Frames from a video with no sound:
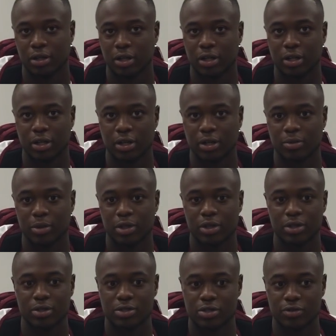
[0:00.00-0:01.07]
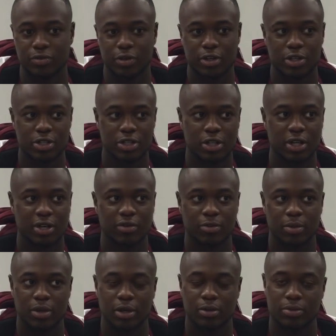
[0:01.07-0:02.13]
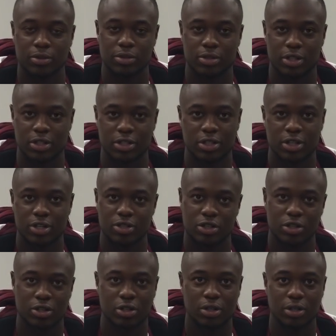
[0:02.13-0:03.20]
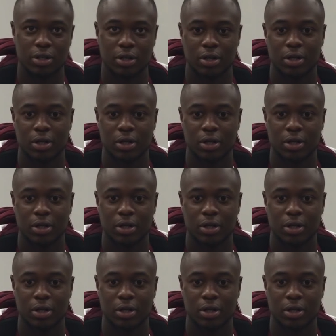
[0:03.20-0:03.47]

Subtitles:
that game. I mean, Tavares, he gave a couple of touchdowns early.